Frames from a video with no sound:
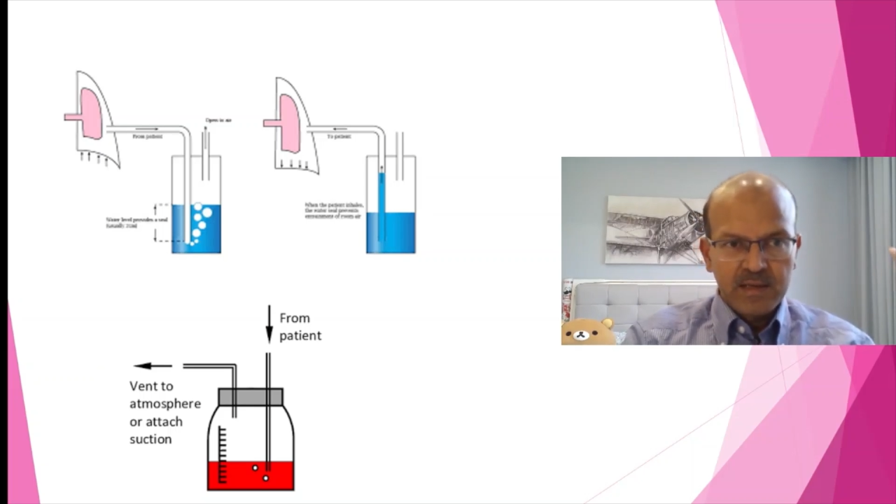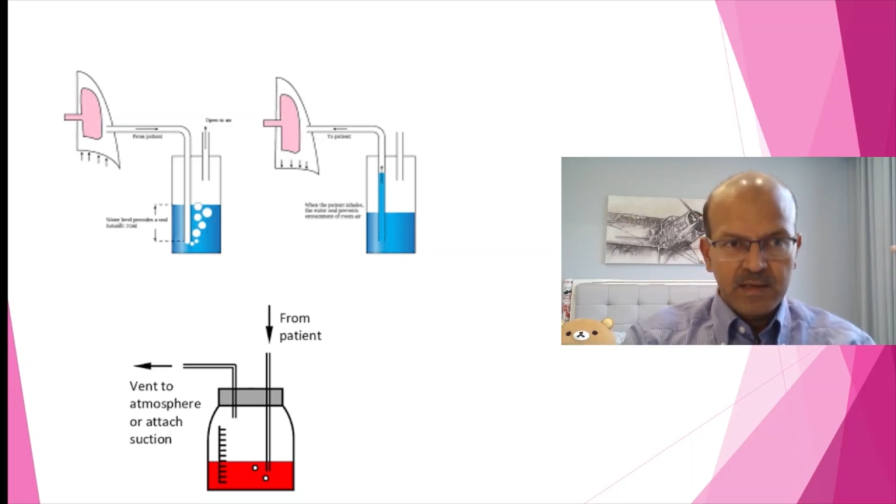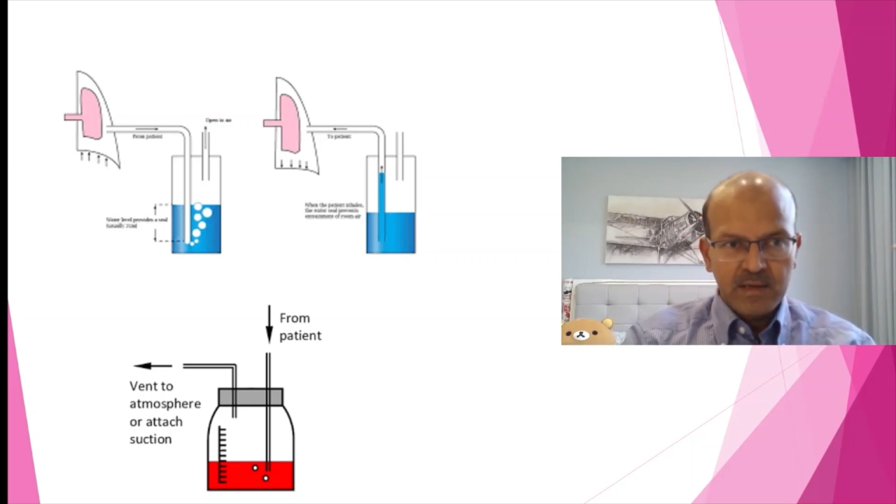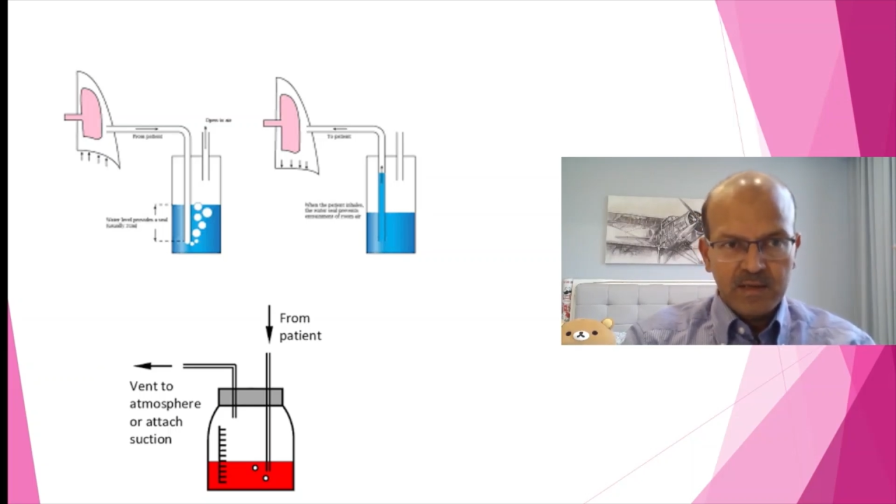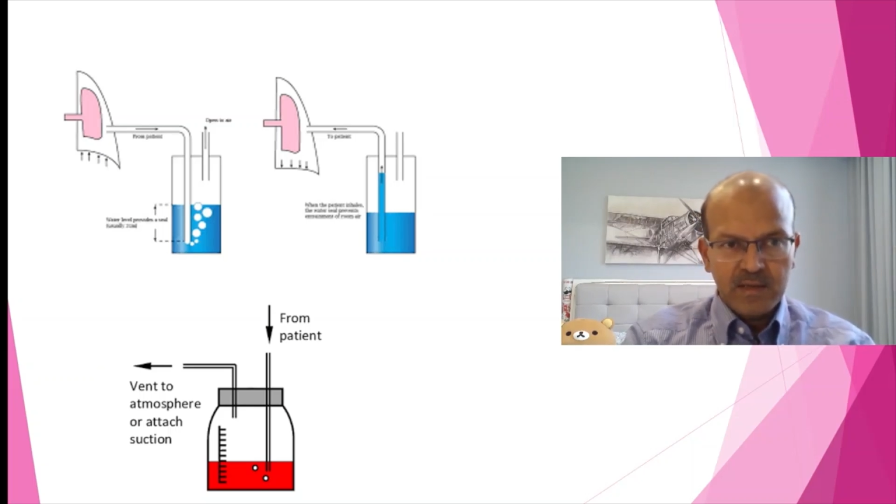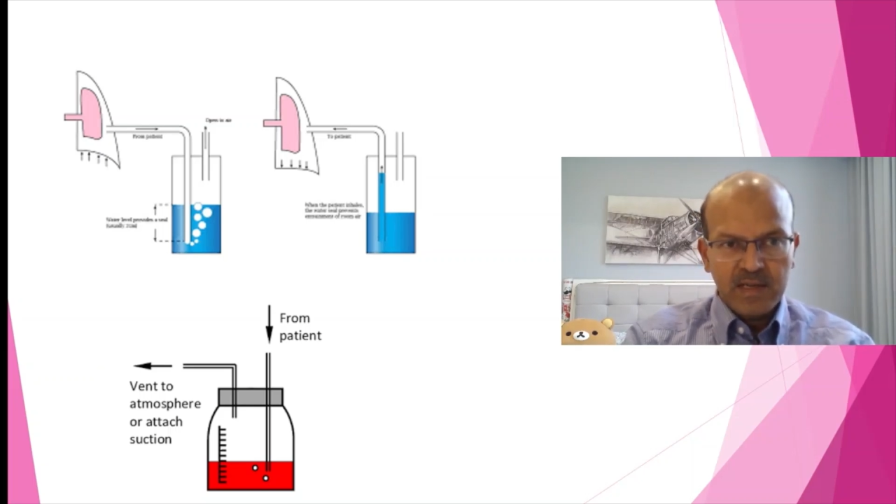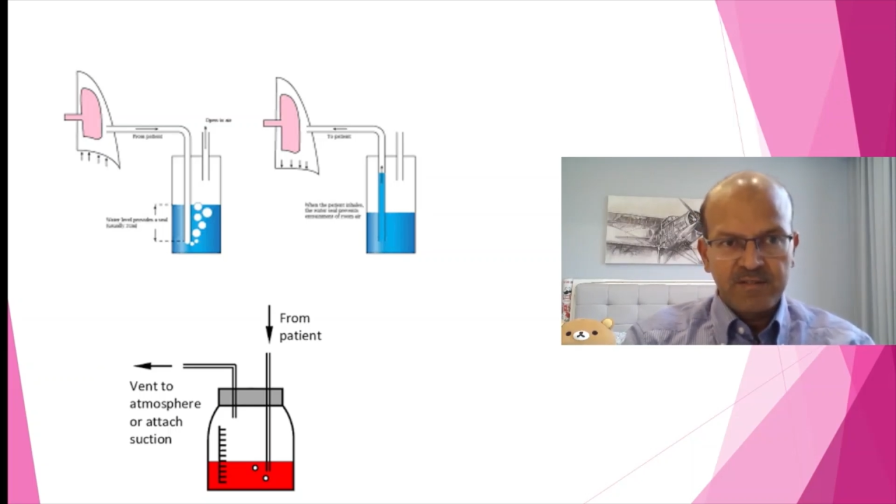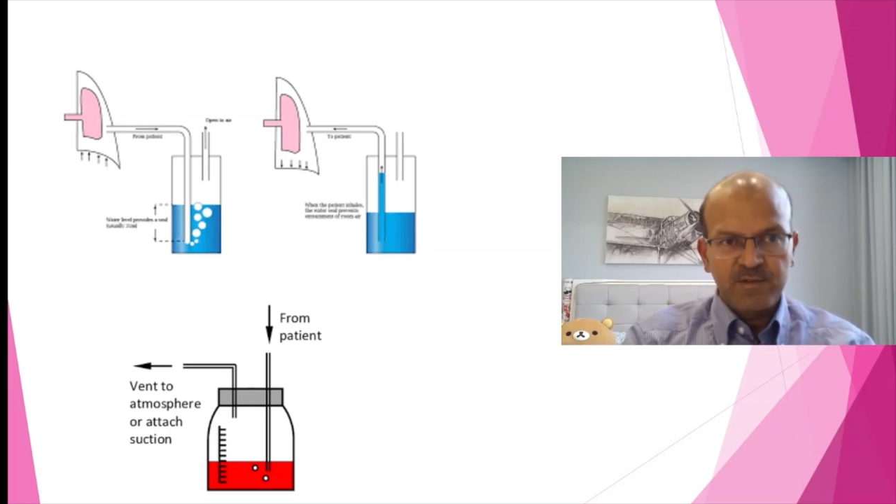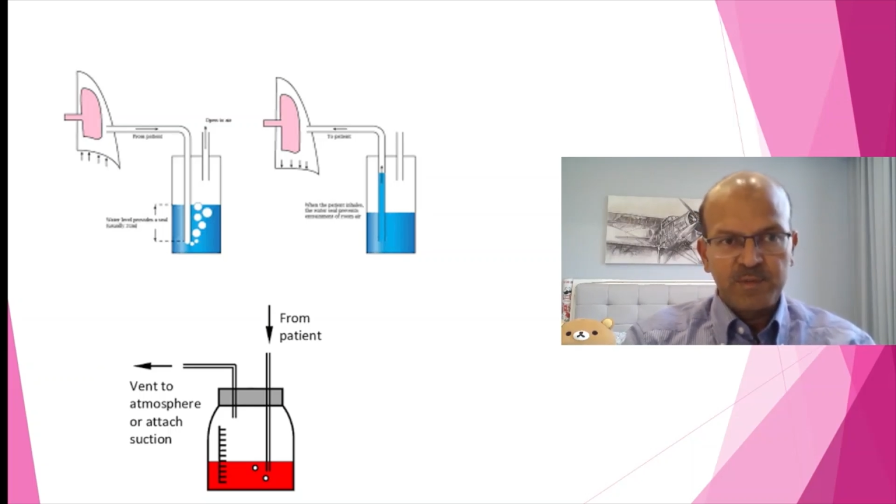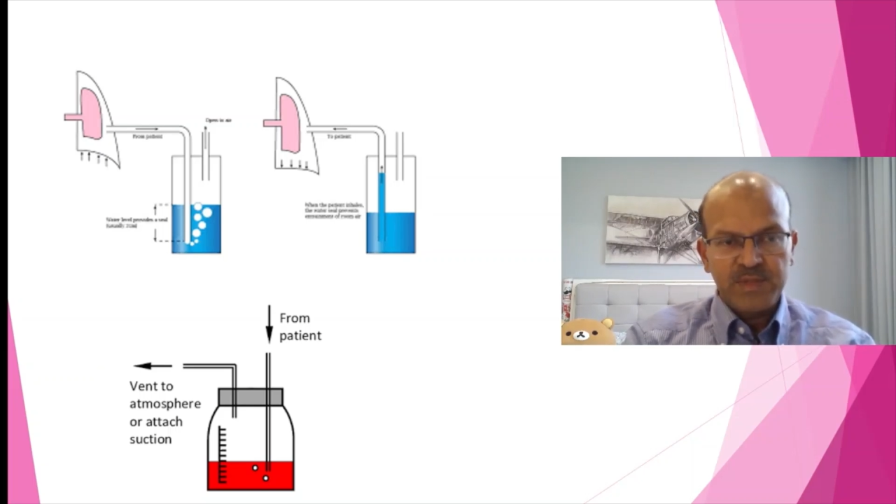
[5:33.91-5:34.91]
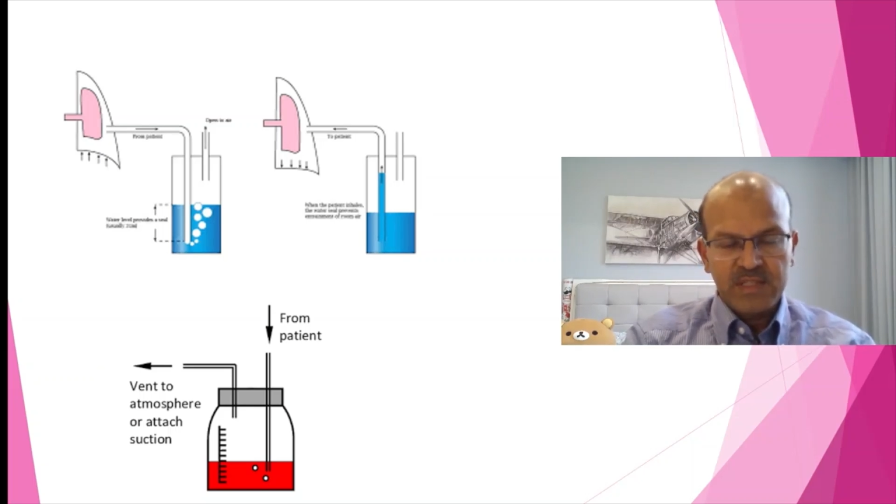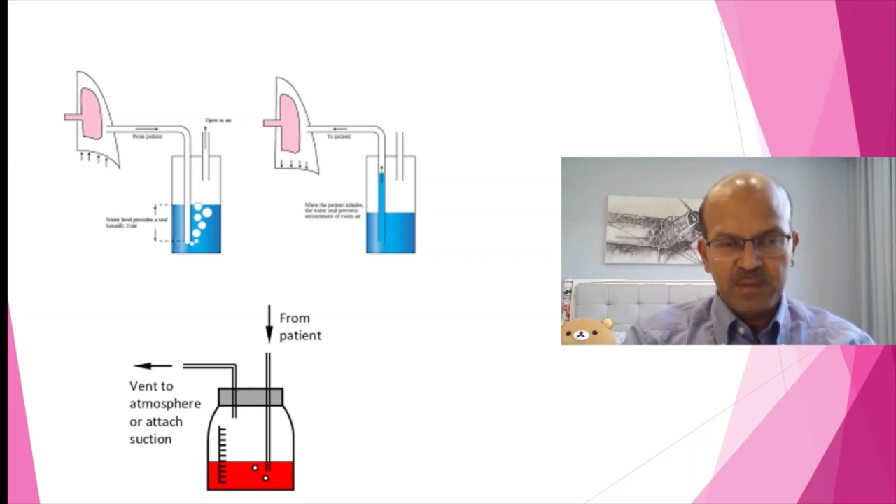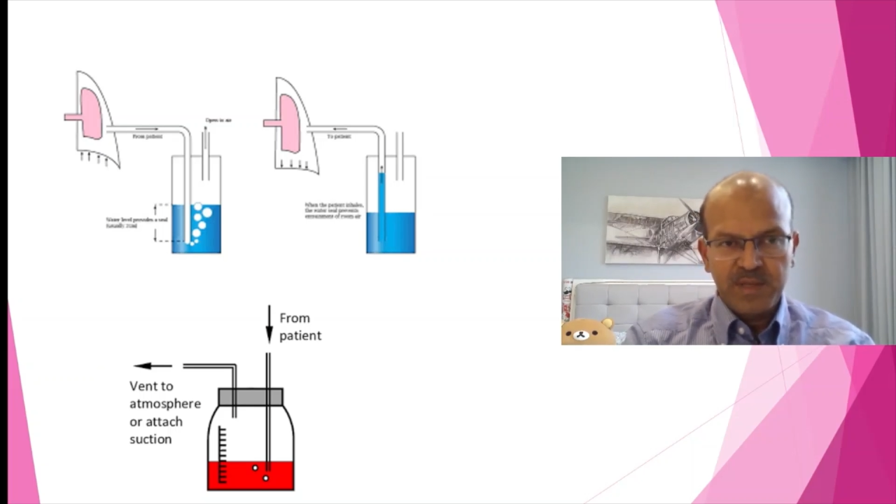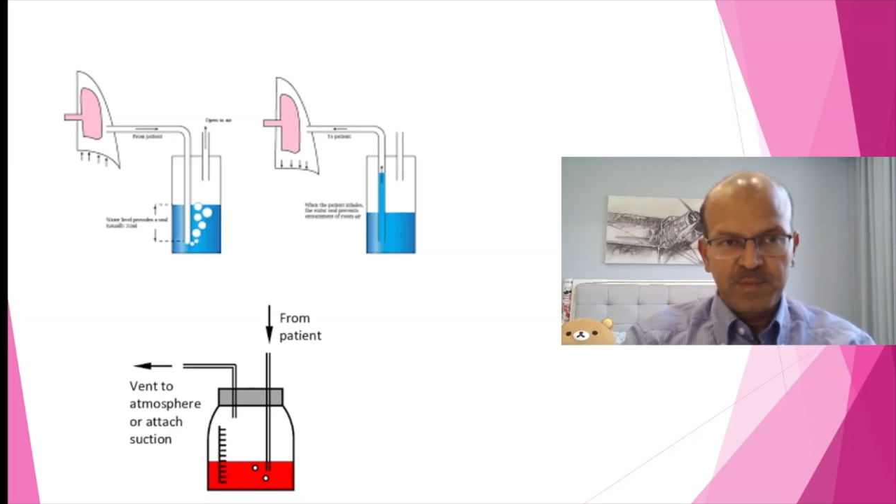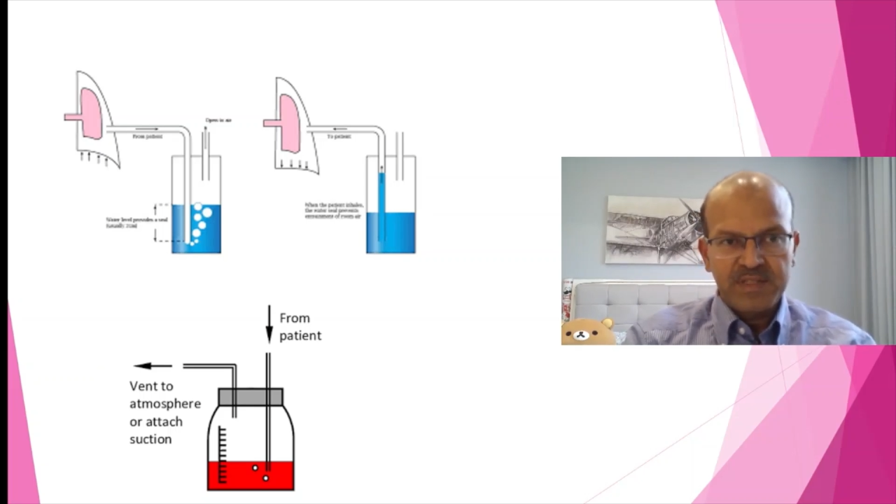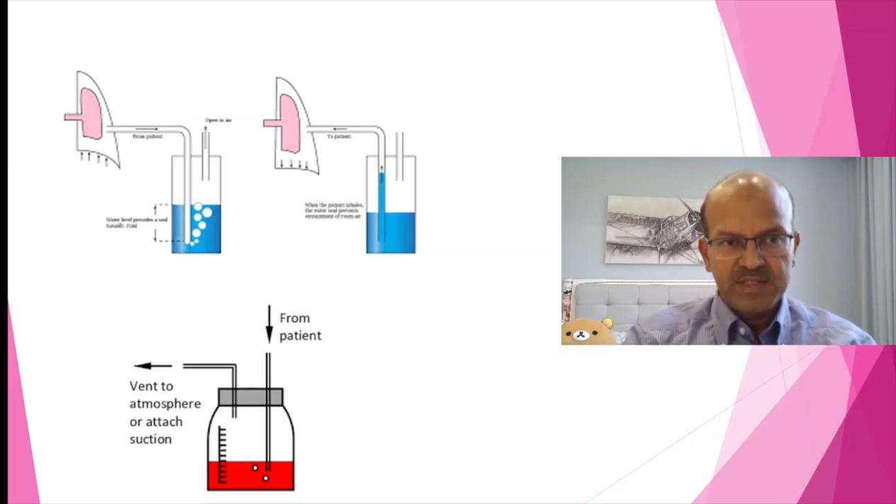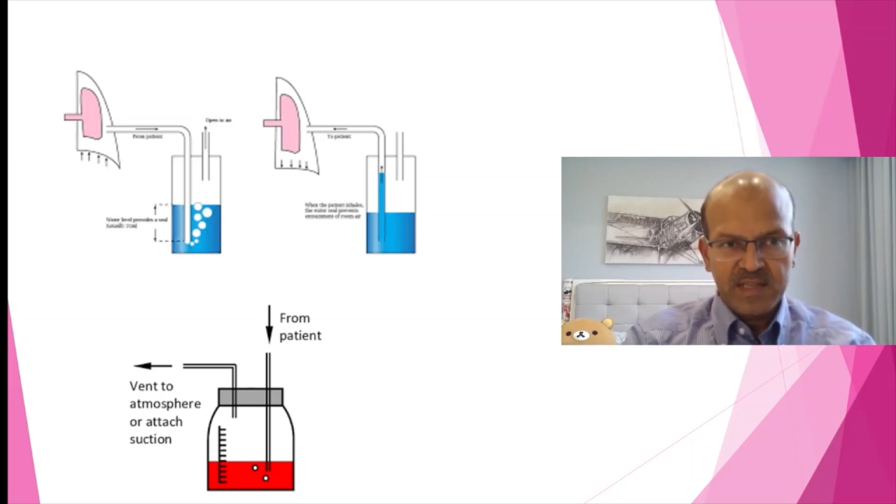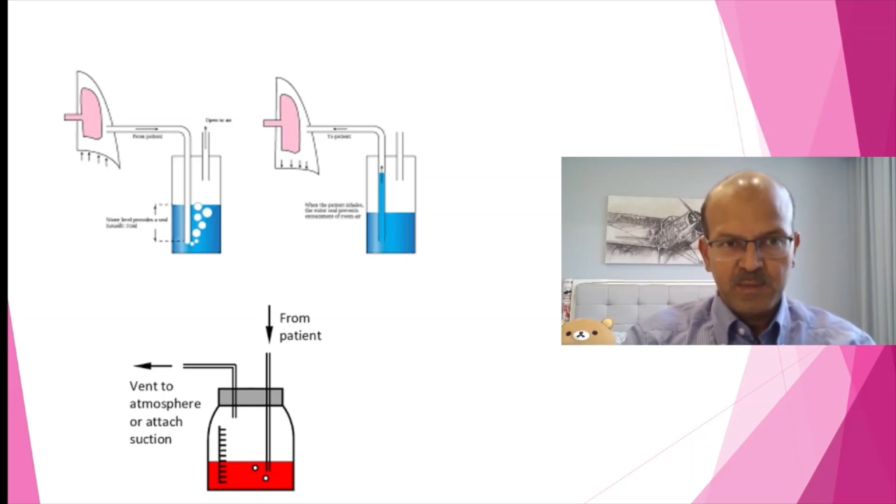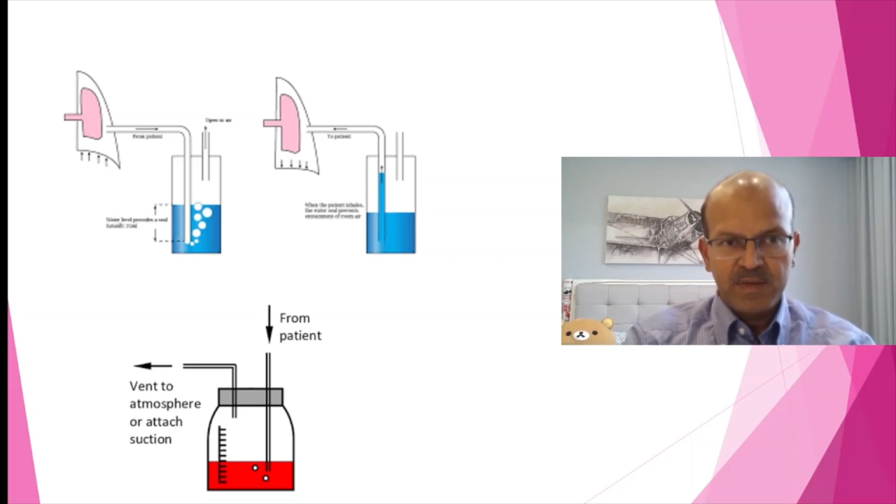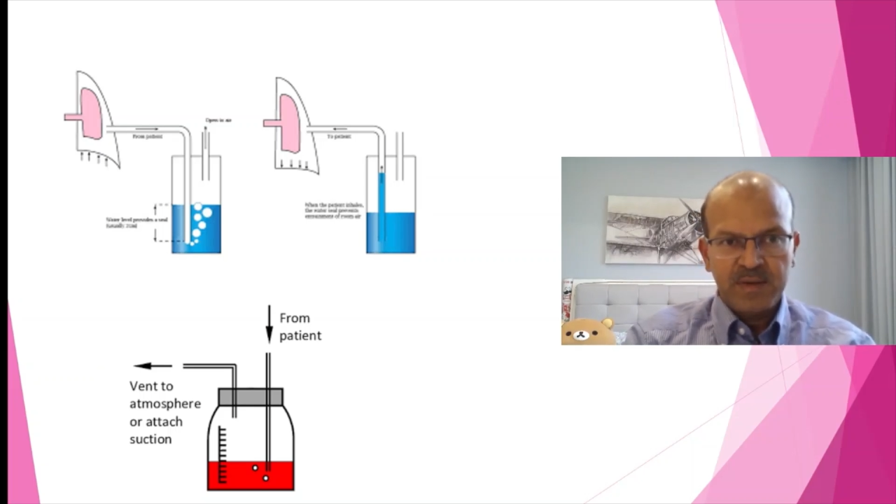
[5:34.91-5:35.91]
confirm that the baby is
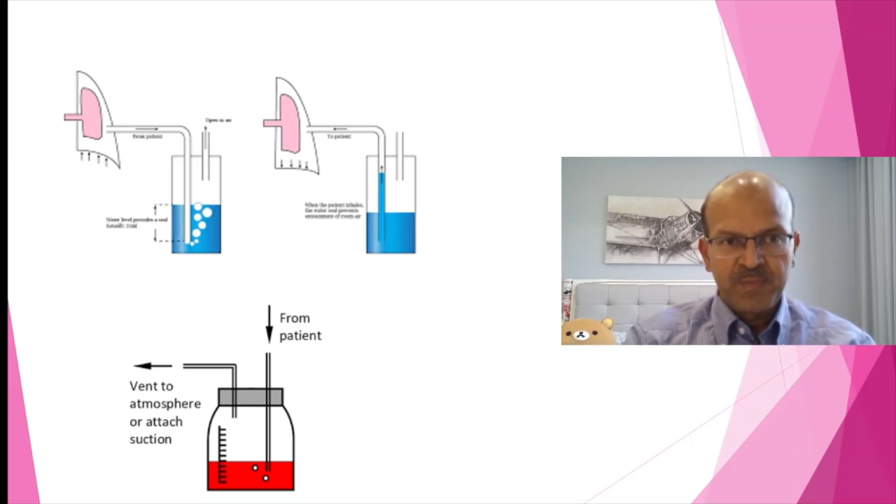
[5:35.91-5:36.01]
stable.